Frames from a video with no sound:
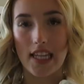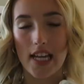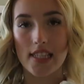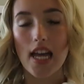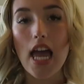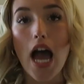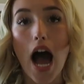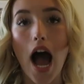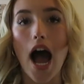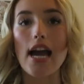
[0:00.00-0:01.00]
this.
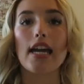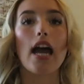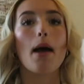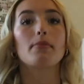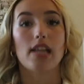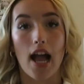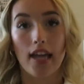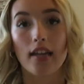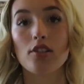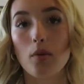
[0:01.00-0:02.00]
I am
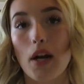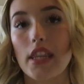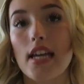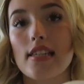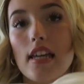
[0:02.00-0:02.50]
dying to wear this.